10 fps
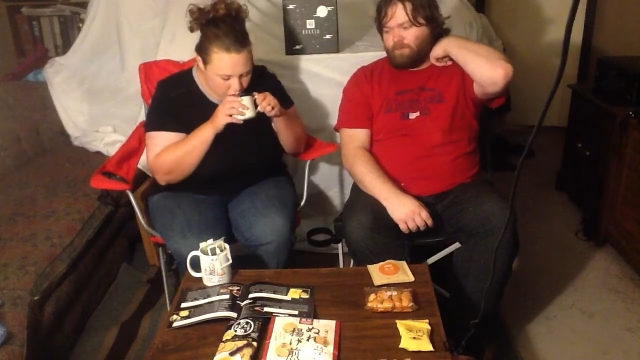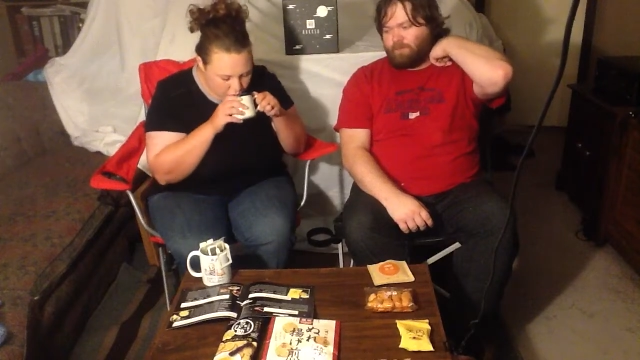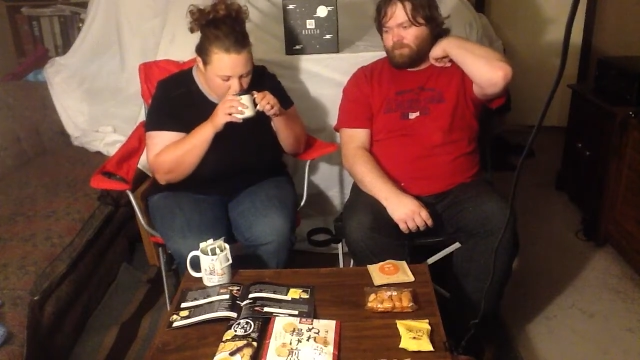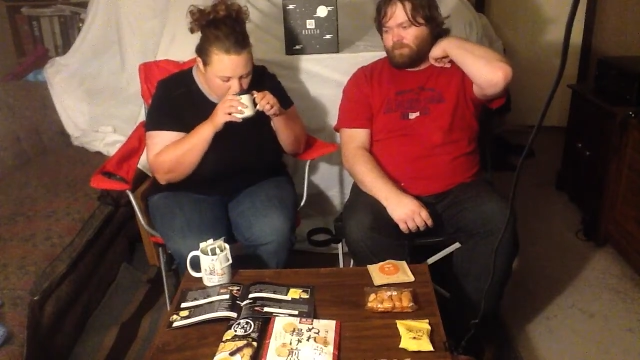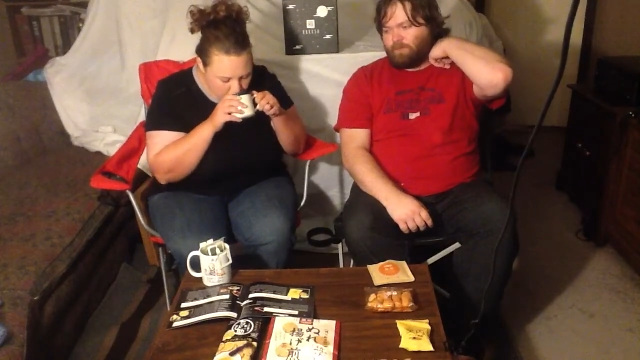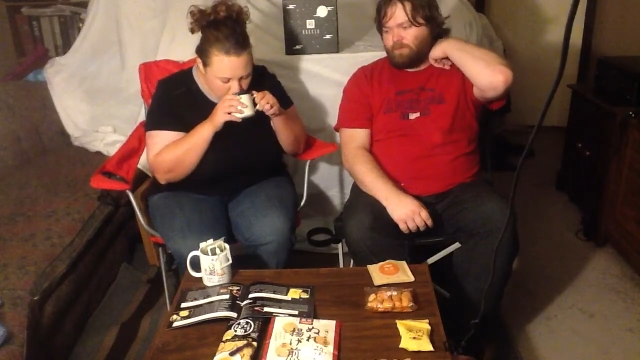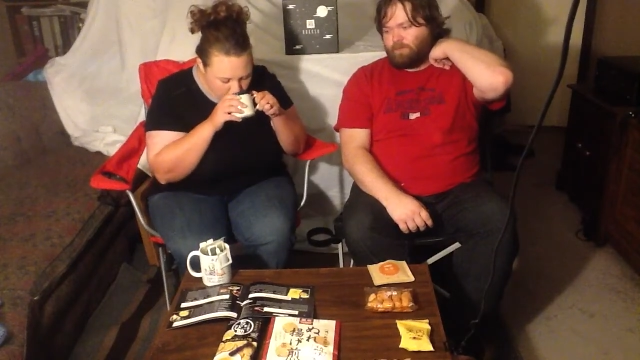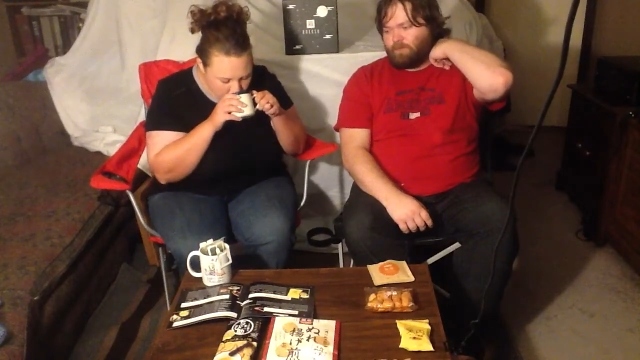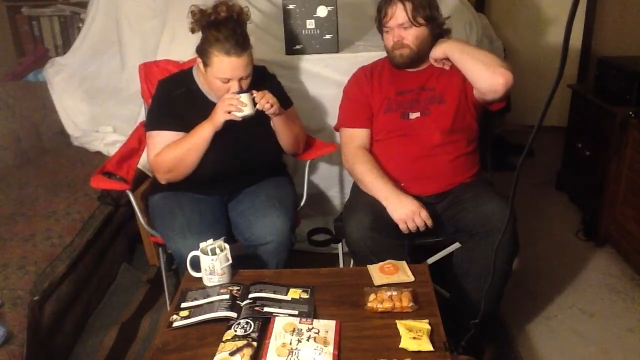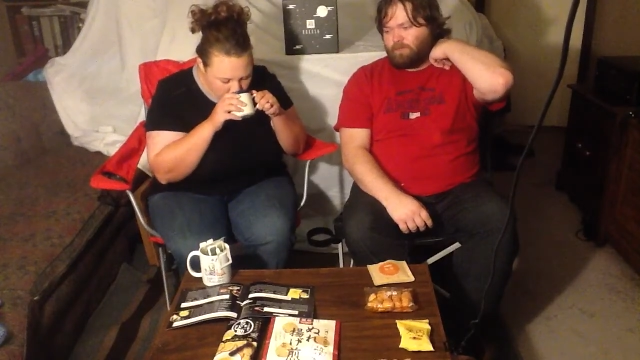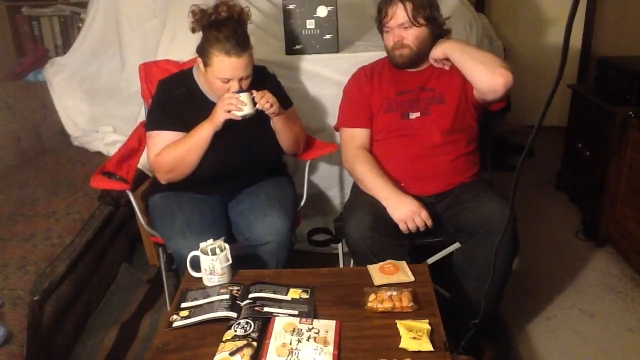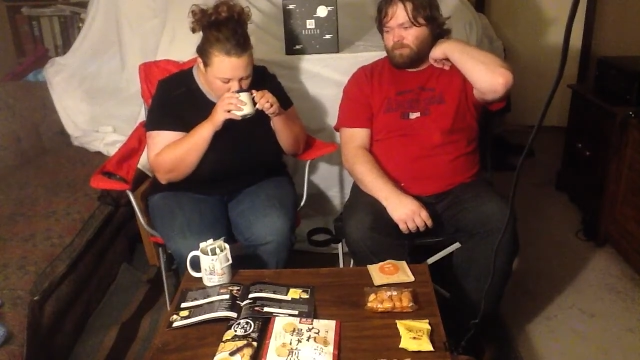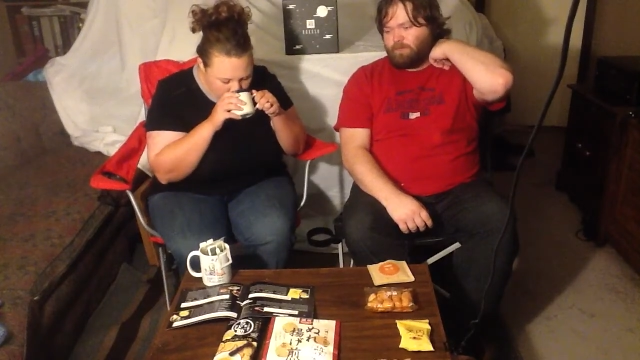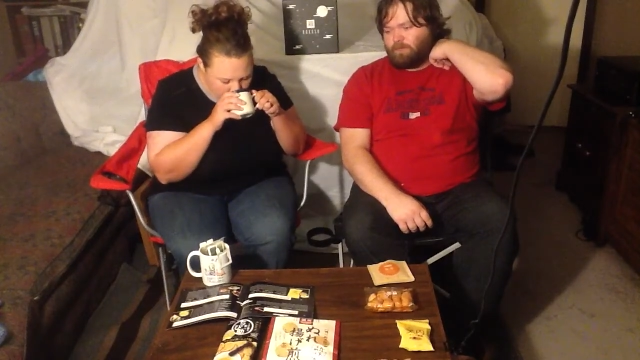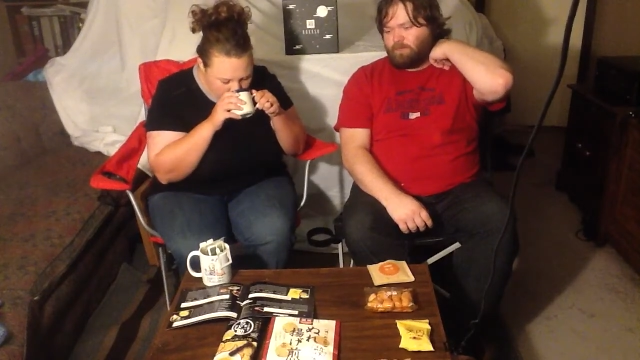
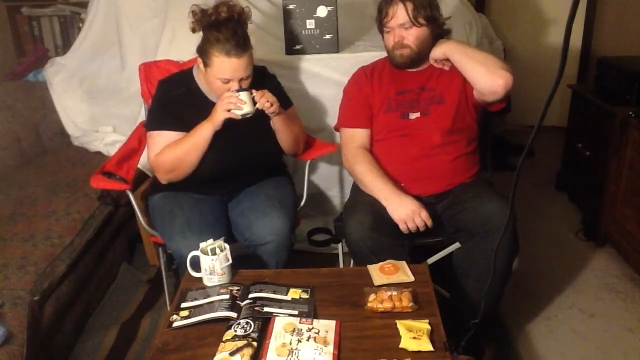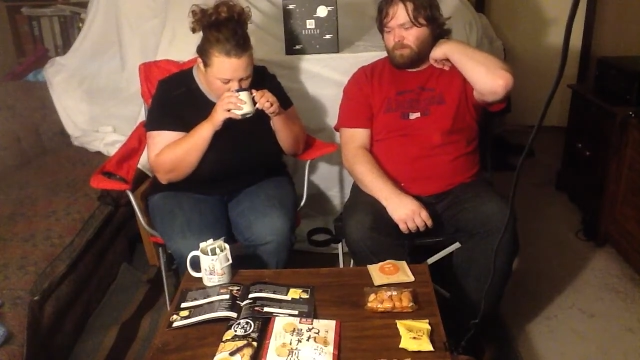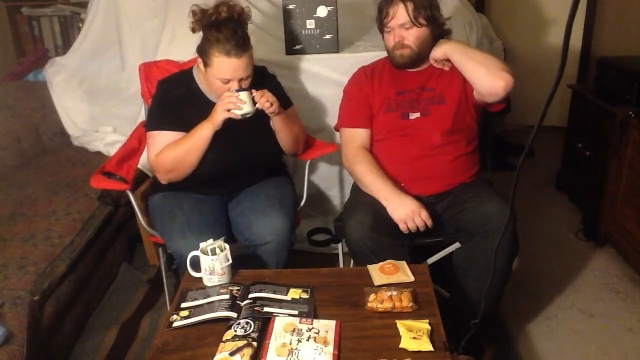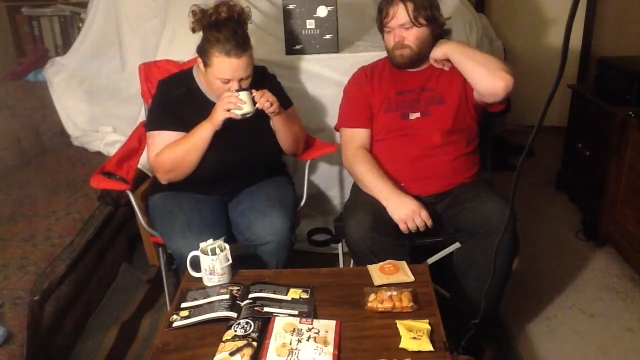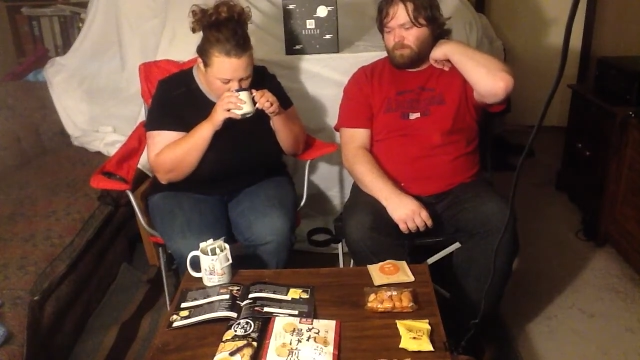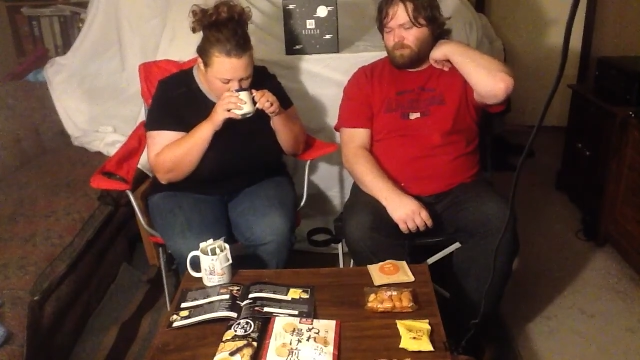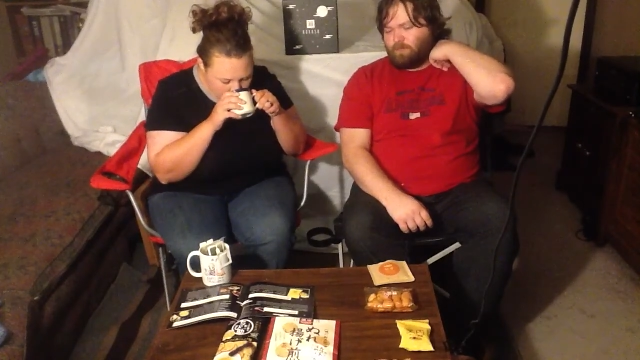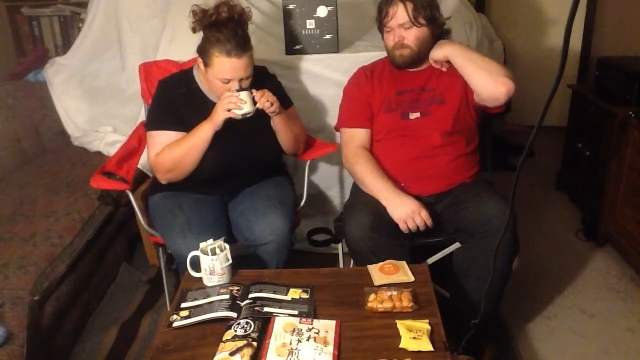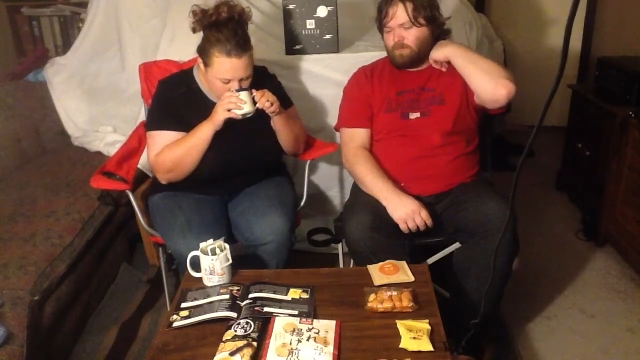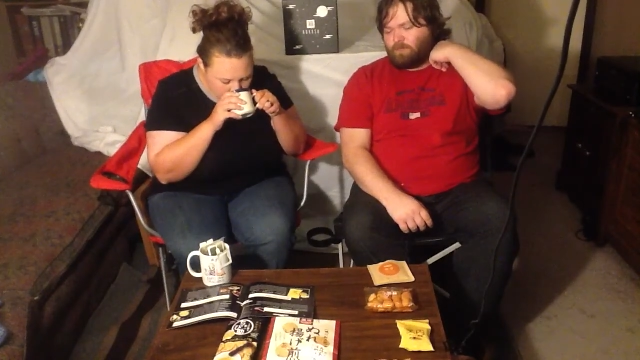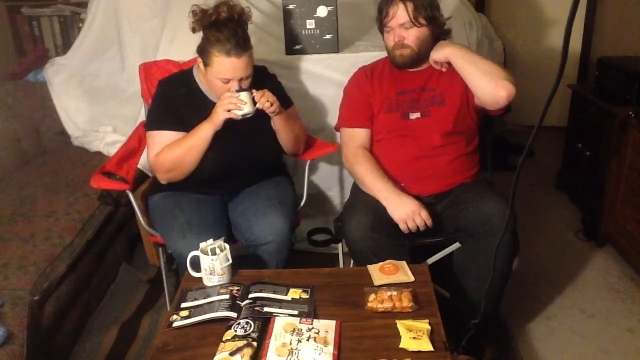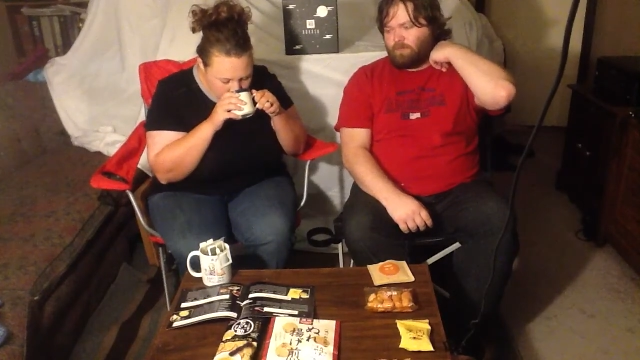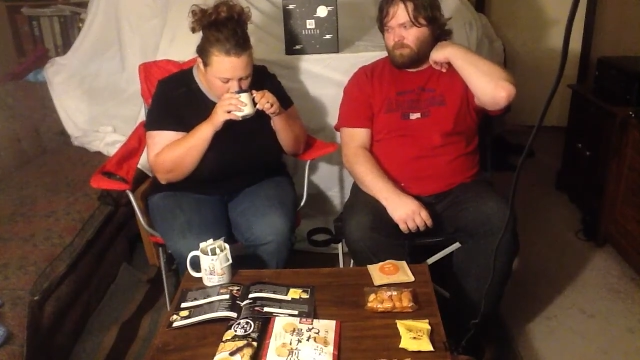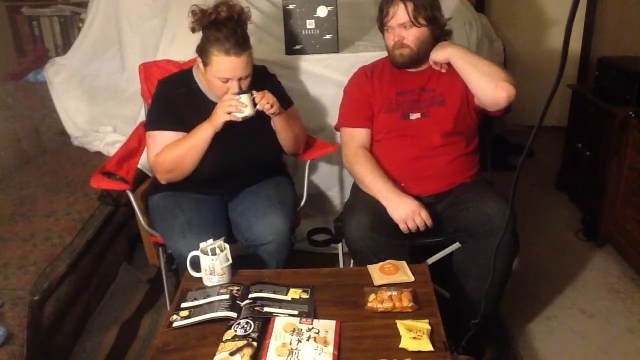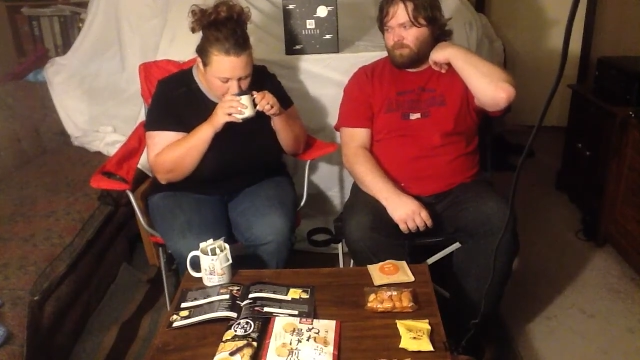
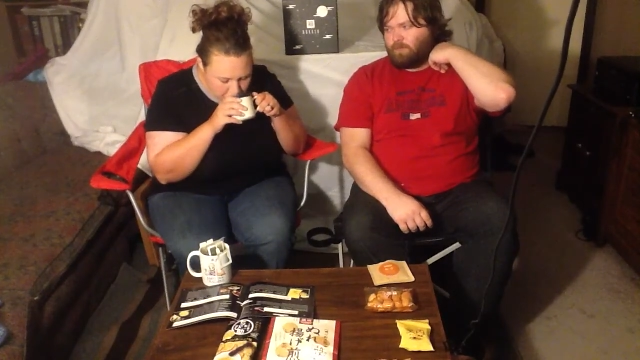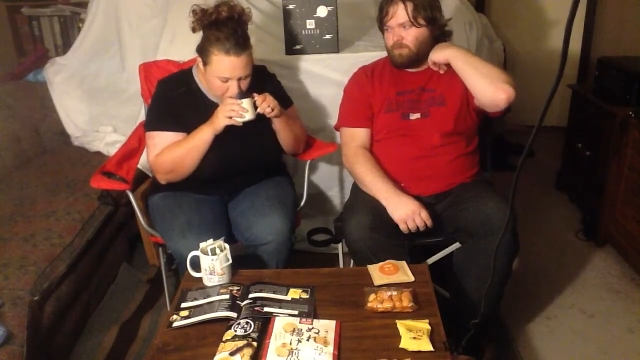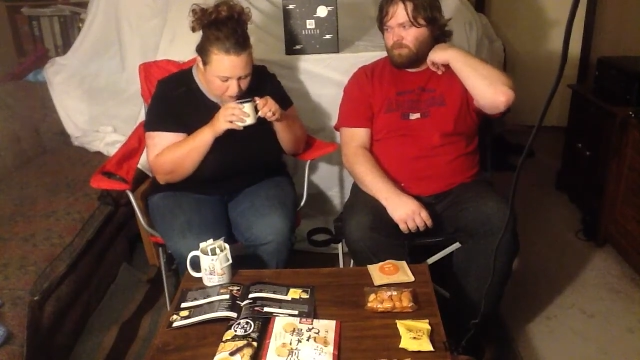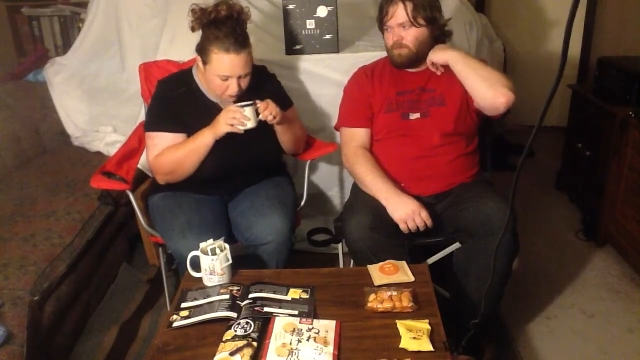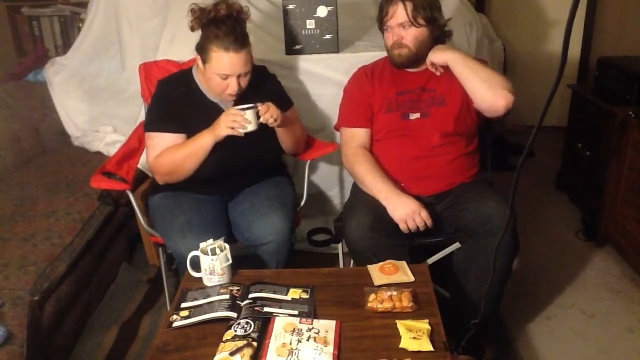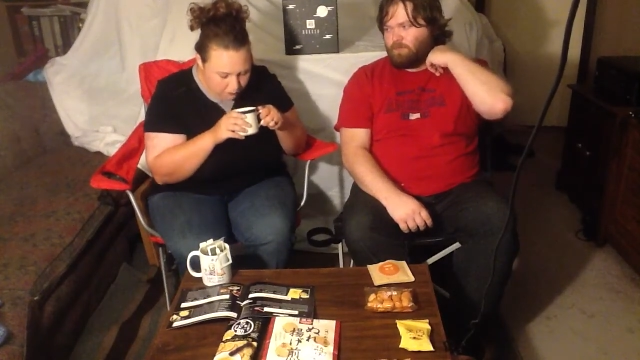(silence)